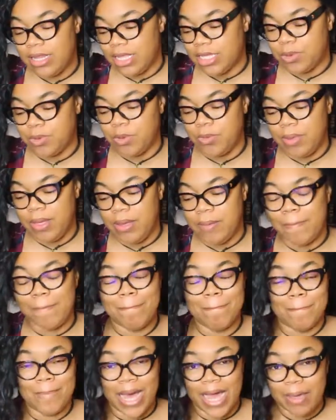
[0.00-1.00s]
This will be
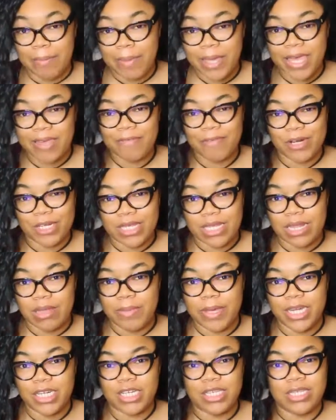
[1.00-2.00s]
my pick for Silly
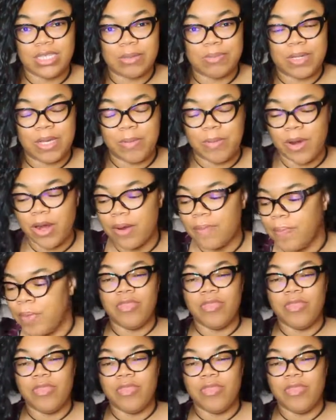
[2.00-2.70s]
Bitch in September.